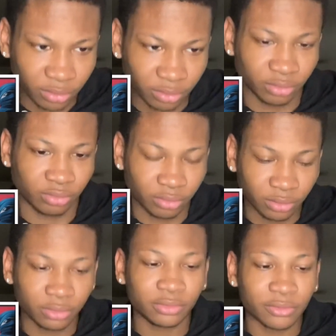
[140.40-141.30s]

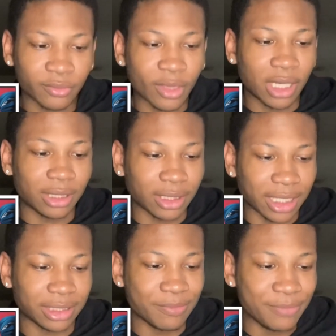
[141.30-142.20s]
you. I
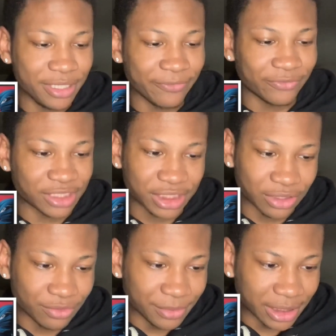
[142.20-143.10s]
like the beat for
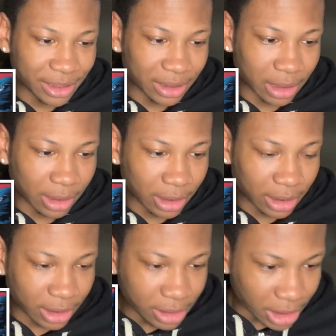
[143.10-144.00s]
sure, man. I like
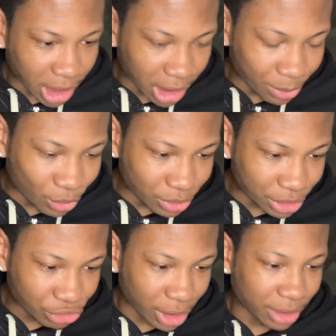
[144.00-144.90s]
how he came on the
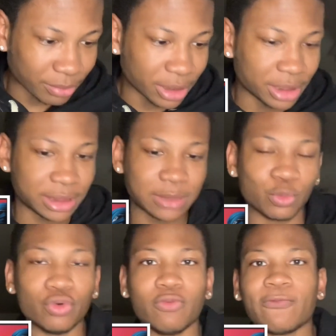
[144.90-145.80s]
track, man.
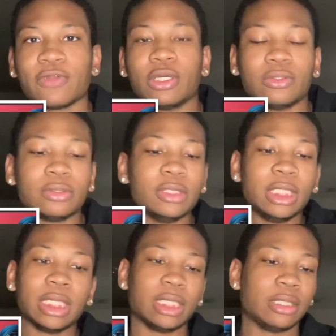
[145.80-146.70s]
Smooth flow.
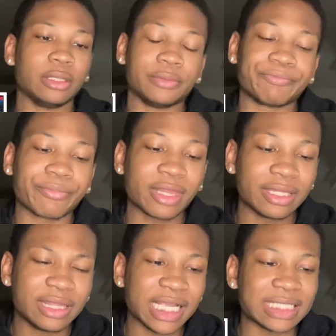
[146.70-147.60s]

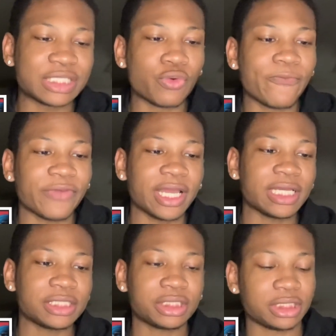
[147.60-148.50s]
Not too
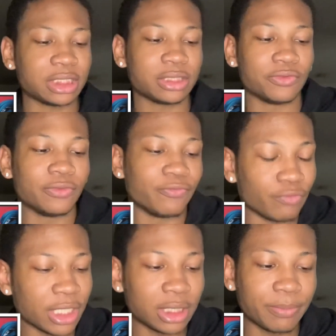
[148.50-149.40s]
fast, just a
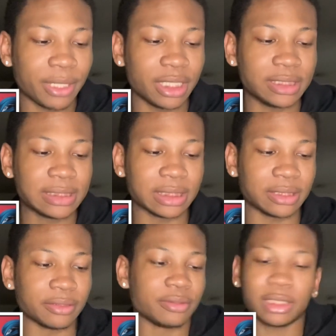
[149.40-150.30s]
regular pace,
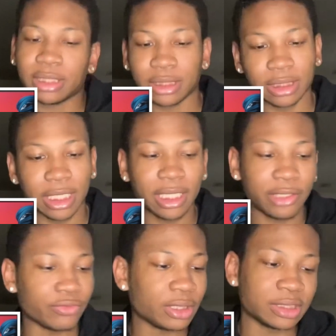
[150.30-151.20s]
and other than that,
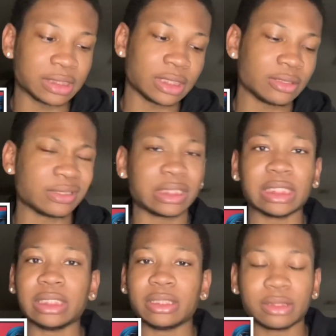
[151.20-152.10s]
everything sounds
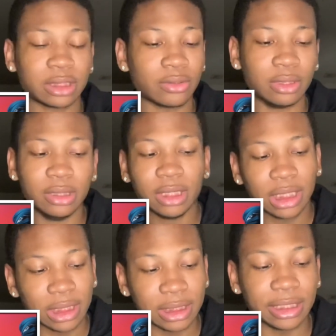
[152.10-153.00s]
good. So
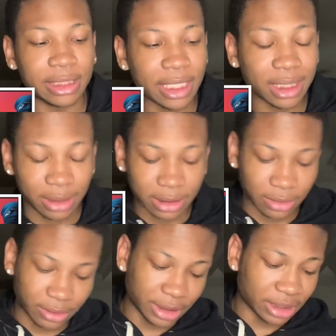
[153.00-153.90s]
other than that, let's go
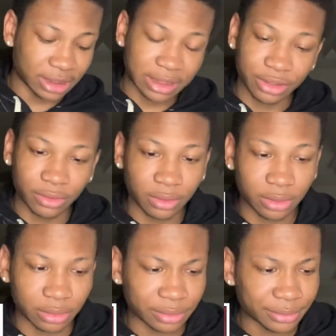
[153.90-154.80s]
ahead and continue on.